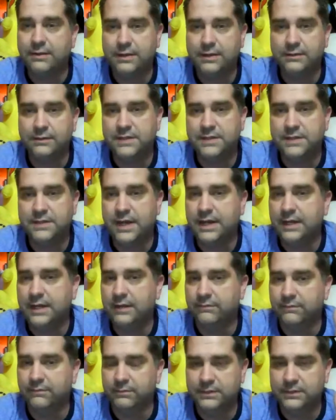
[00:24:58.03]
they are
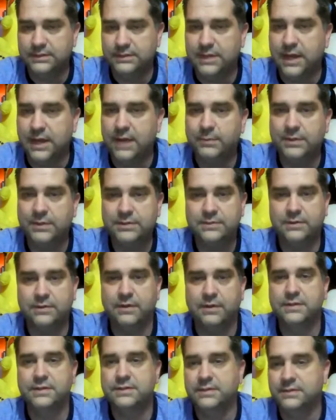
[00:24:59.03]
entertaining from the time it
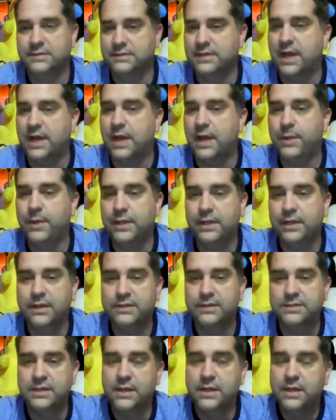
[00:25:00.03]
starts to the time it
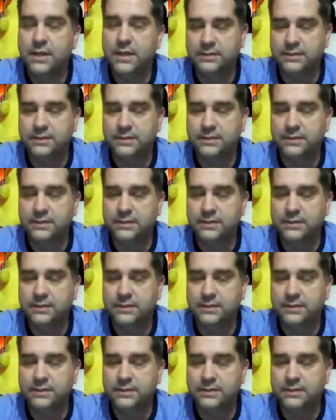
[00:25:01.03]
ends.